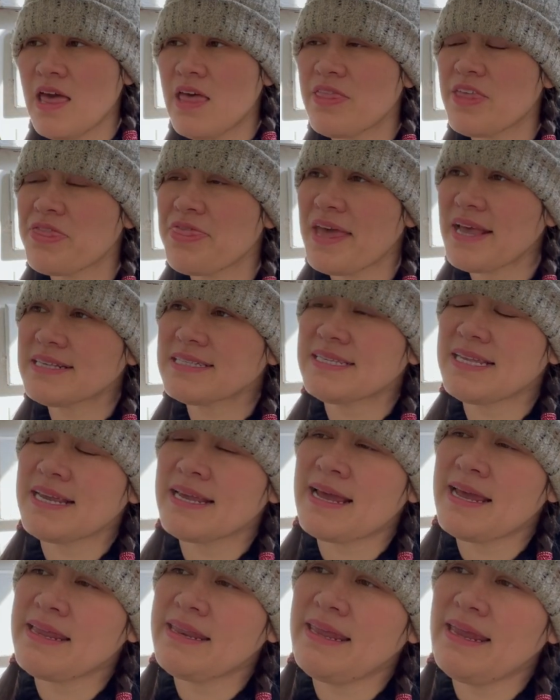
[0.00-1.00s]
The next thing
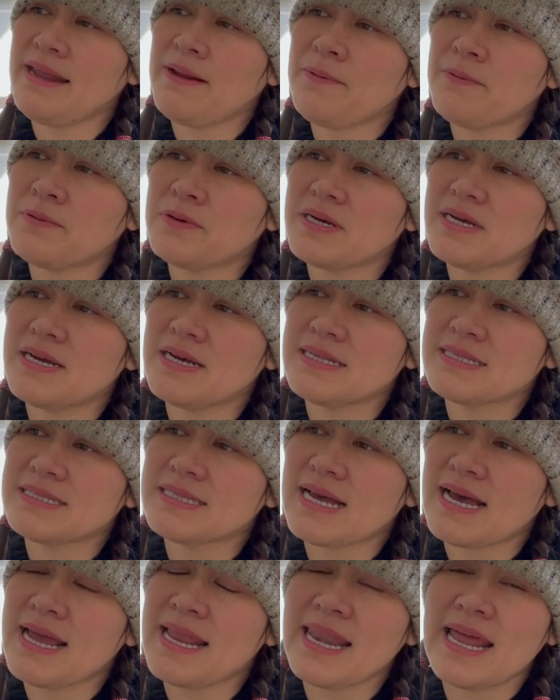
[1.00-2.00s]
I did was
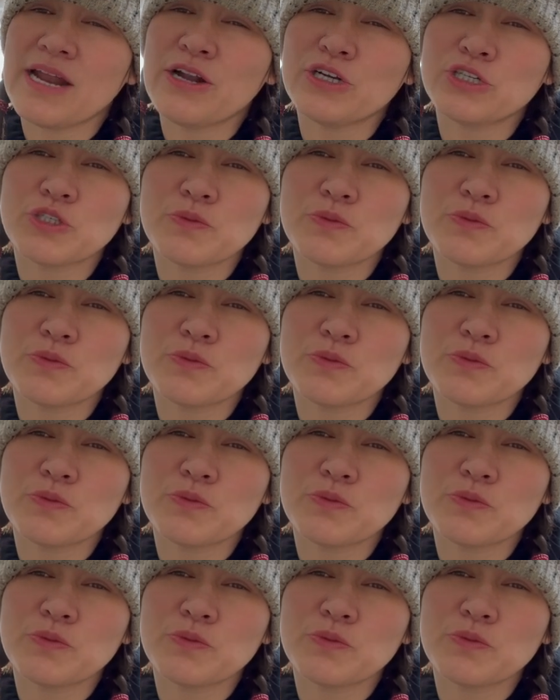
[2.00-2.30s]
I let her